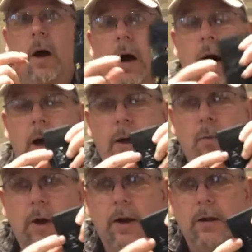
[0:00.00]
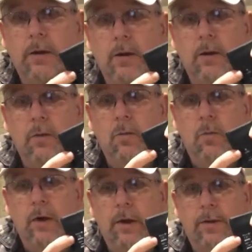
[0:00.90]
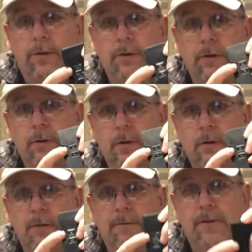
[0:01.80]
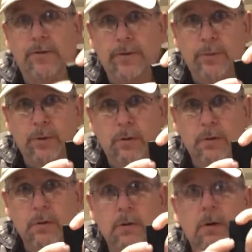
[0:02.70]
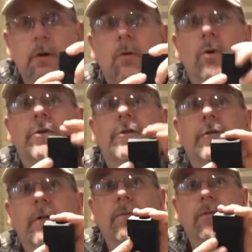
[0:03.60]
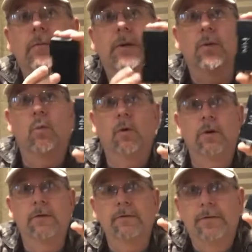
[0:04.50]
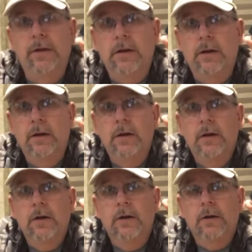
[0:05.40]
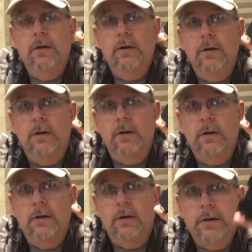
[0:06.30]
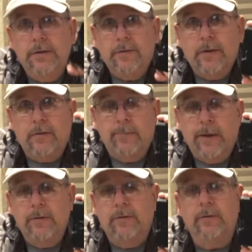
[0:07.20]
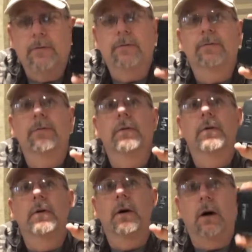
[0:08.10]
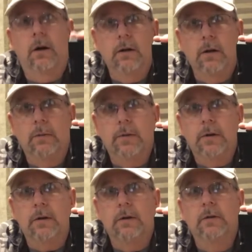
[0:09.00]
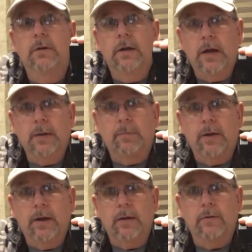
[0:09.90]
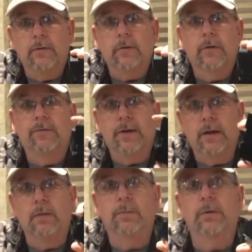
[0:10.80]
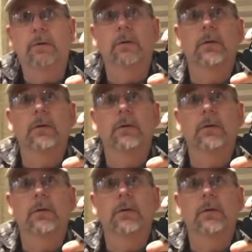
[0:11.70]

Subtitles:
I went with Visible, which seems to be one of the least expensive unlimited data plans available